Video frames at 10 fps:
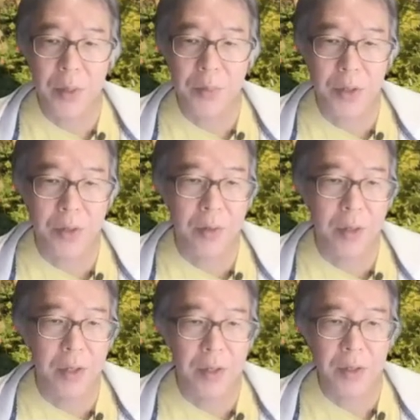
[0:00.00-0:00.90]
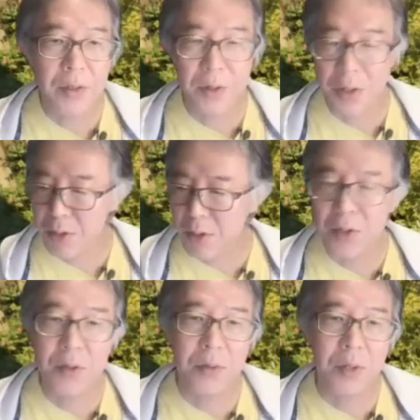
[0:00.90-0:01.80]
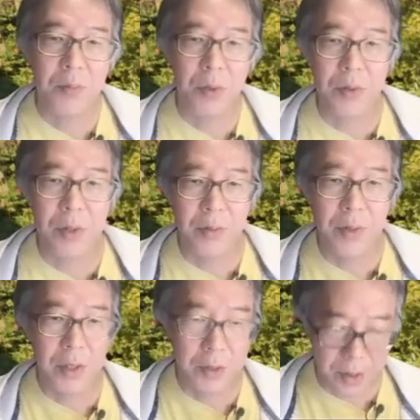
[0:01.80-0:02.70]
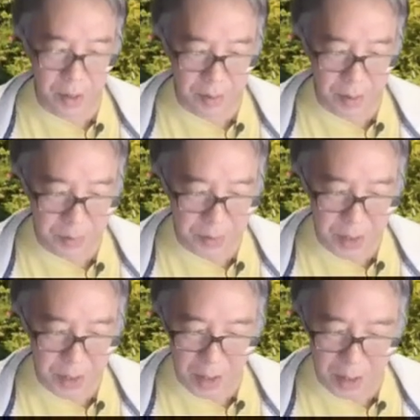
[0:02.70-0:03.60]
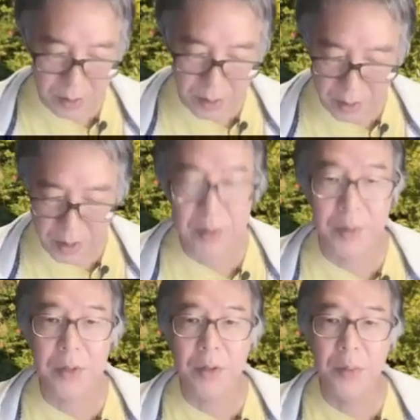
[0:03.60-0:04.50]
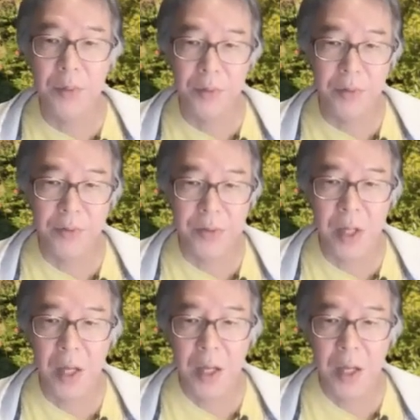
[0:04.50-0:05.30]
webinar, I like to discuss two number-theoretic theorems and their elementary proofs.